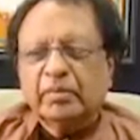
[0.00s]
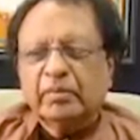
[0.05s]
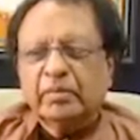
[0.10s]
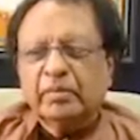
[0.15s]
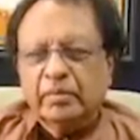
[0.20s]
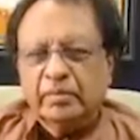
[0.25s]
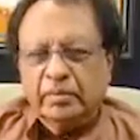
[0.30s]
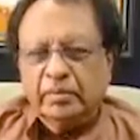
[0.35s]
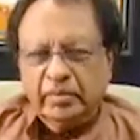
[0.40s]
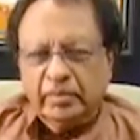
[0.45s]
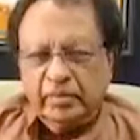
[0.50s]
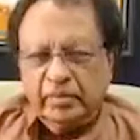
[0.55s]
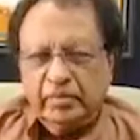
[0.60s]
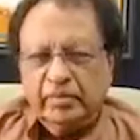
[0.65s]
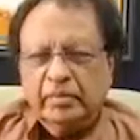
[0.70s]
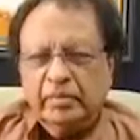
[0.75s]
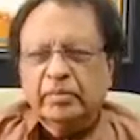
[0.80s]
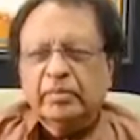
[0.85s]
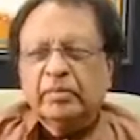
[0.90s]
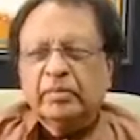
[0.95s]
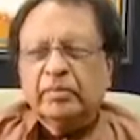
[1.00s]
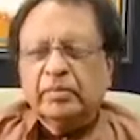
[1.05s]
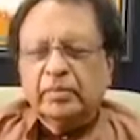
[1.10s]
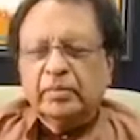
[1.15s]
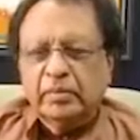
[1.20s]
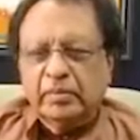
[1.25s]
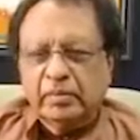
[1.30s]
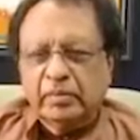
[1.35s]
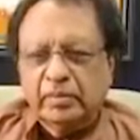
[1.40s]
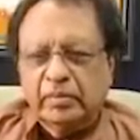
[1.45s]

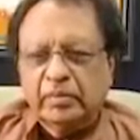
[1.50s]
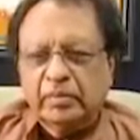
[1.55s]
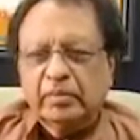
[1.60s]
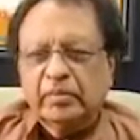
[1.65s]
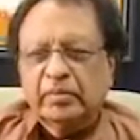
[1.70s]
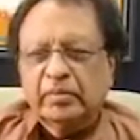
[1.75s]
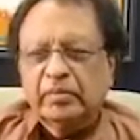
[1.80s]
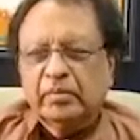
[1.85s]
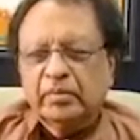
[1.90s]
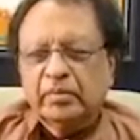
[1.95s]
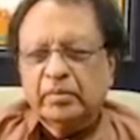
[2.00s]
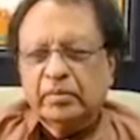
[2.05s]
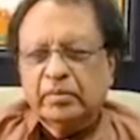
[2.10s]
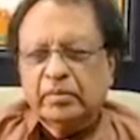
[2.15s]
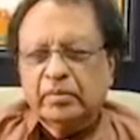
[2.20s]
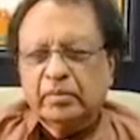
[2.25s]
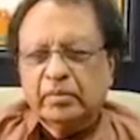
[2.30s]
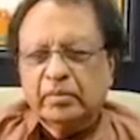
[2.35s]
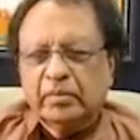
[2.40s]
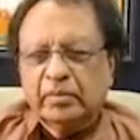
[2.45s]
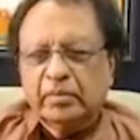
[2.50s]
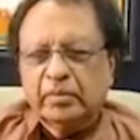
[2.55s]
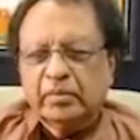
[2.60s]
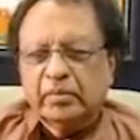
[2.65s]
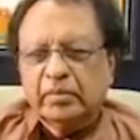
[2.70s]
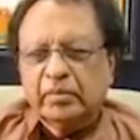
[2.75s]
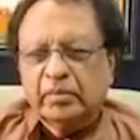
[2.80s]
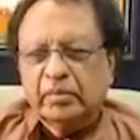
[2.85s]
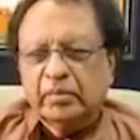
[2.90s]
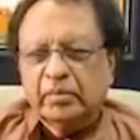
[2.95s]

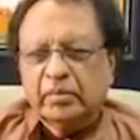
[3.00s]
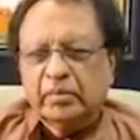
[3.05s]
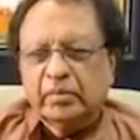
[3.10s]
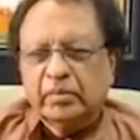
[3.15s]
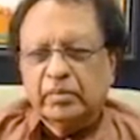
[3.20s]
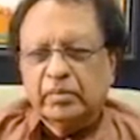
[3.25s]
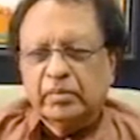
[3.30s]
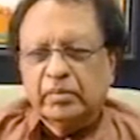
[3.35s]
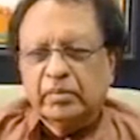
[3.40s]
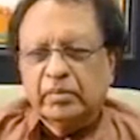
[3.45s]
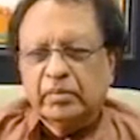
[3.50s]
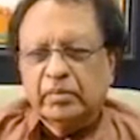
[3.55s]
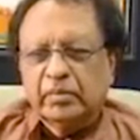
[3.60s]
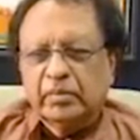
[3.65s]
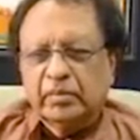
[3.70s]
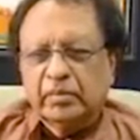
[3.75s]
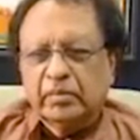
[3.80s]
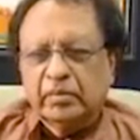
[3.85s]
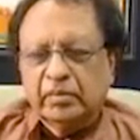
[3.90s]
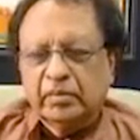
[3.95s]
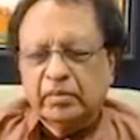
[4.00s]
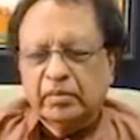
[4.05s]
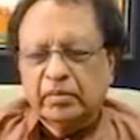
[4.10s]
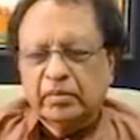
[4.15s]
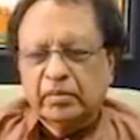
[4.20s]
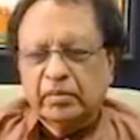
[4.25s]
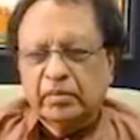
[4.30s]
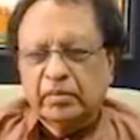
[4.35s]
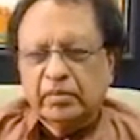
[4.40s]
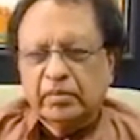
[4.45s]

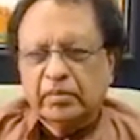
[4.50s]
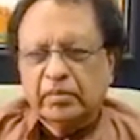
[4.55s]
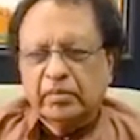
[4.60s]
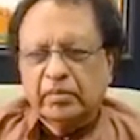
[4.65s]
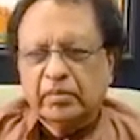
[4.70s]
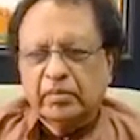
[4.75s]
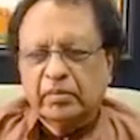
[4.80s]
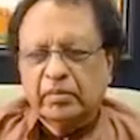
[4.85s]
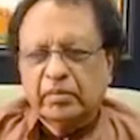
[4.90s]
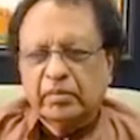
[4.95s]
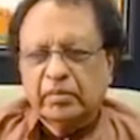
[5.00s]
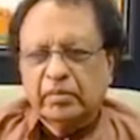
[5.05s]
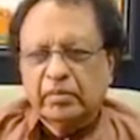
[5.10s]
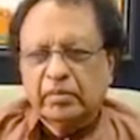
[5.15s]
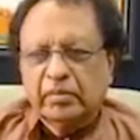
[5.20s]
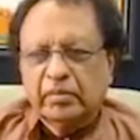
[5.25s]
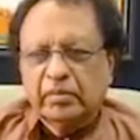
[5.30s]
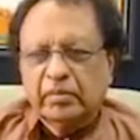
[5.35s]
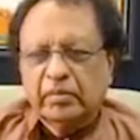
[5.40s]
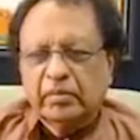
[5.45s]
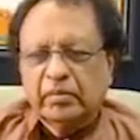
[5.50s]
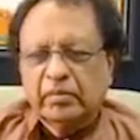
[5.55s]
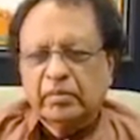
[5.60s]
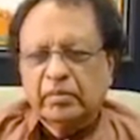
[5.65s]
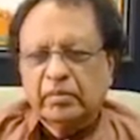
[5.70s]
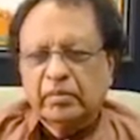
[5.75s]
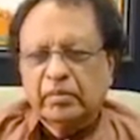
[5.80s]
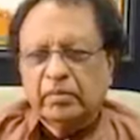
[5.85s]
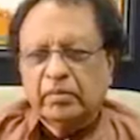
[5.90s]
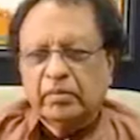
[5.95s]

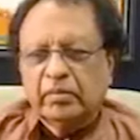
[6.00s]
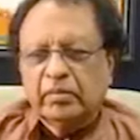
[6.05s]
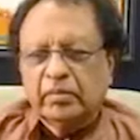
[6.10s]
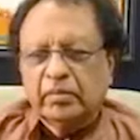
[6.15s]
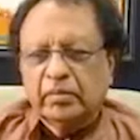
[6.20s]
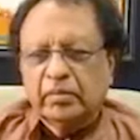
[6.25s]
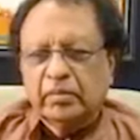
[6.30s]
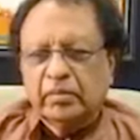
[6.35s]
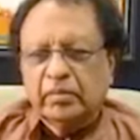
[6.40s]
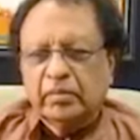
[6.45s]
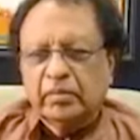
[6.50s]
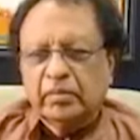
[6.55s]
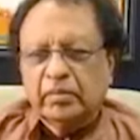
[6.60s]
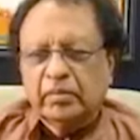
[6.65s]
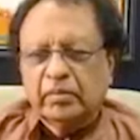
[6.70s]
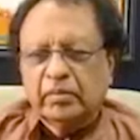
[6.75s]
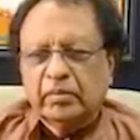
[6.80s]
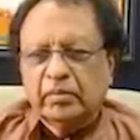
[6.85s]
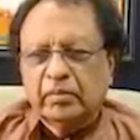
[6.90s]
[no speech]